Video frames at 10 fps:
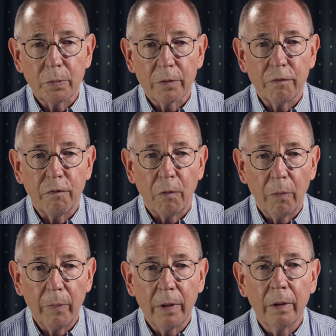with
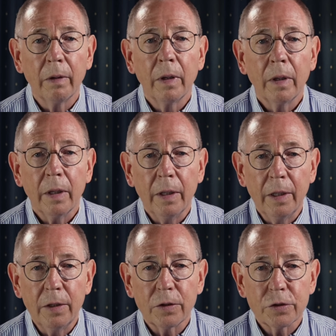formal
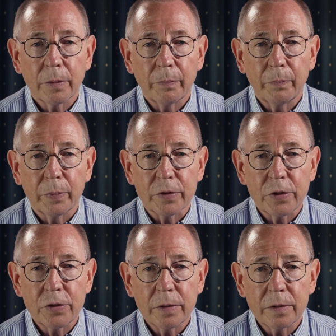leadership
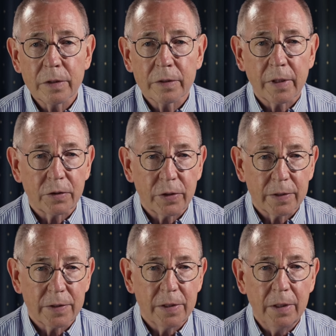positions, such
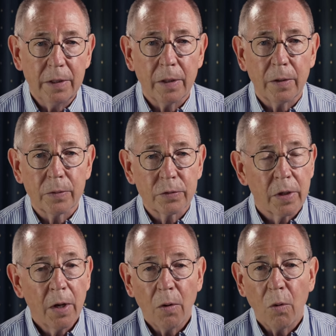as CEOs
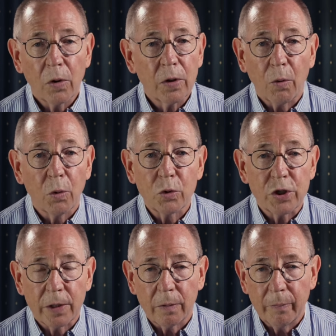or
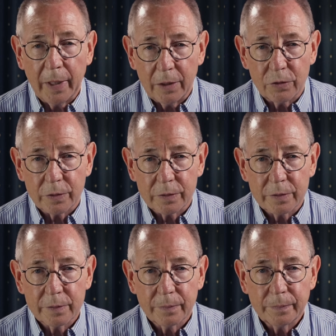general
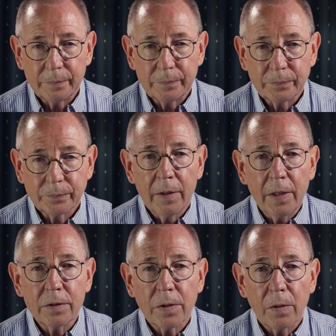managers.
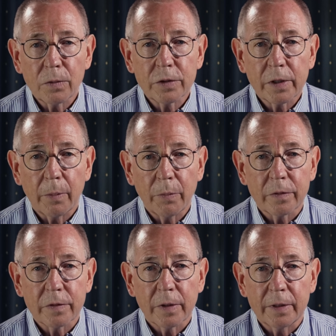These roles come
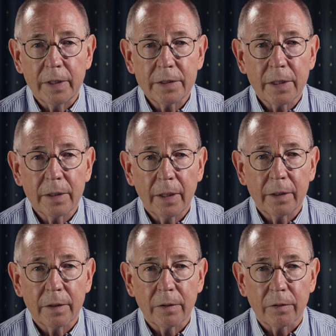with
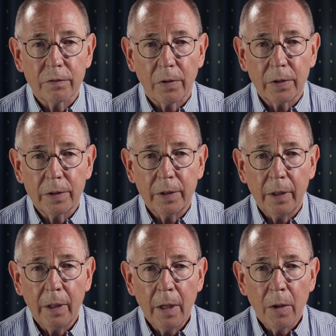designated
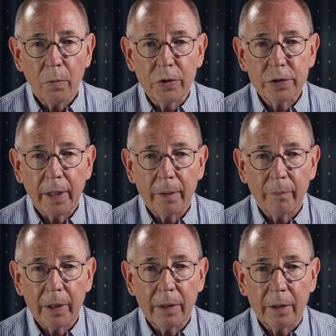authority, which can
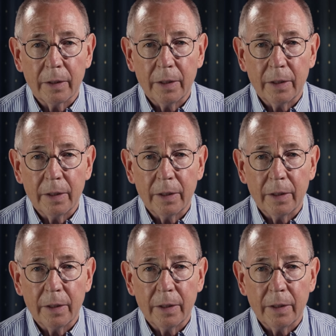make it